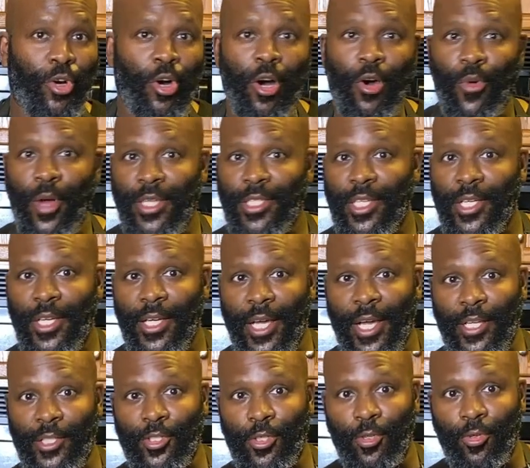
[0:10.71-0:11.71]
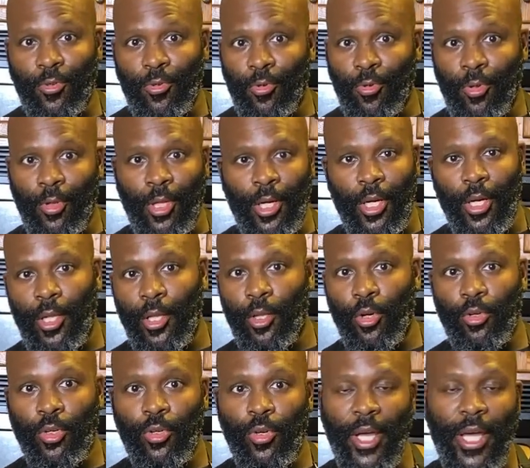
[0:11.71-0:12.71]
always get at your
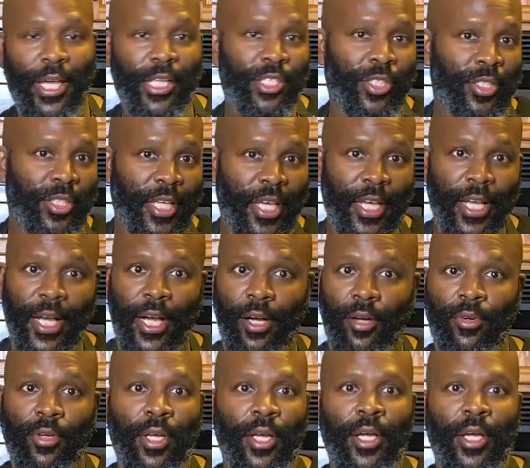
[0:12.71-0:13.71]
local Asian takeout,